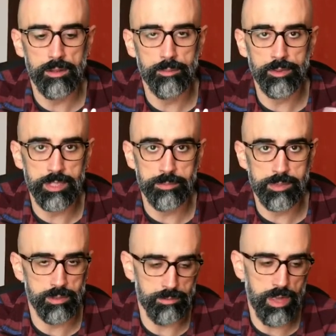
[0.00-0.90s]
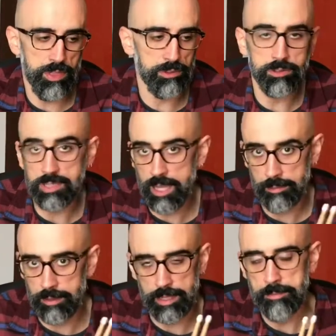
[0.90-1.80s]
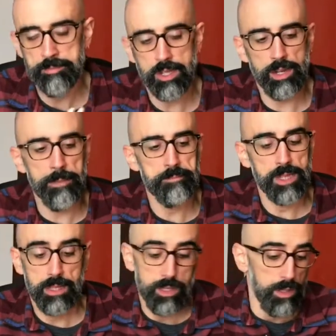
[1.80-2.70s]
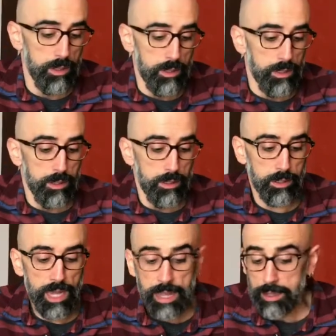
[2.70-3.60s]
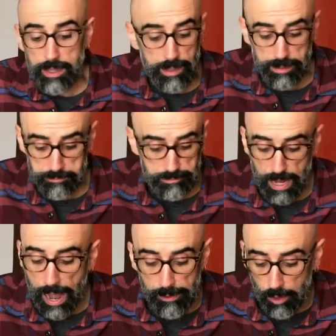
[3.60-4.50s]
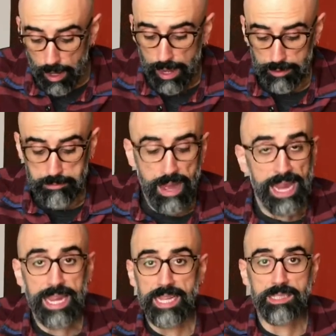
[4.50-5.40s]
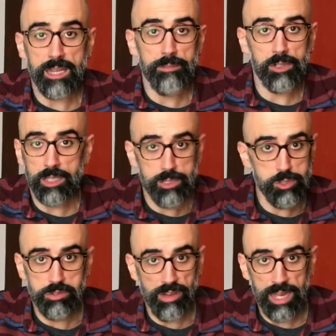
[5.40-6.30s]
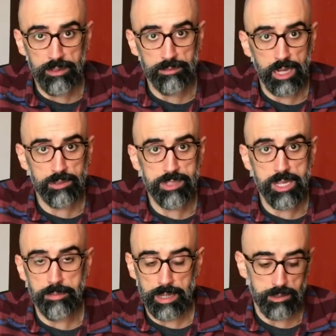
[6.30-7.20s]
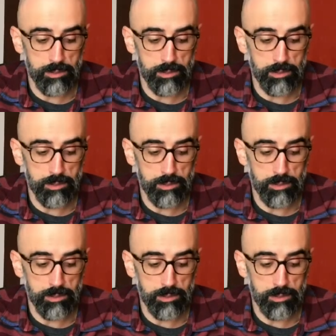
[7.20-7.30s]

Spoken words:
wood tip. So nothing to say about that. Okay. Okay. In my case, I'm not a huge fan of nylon tip. I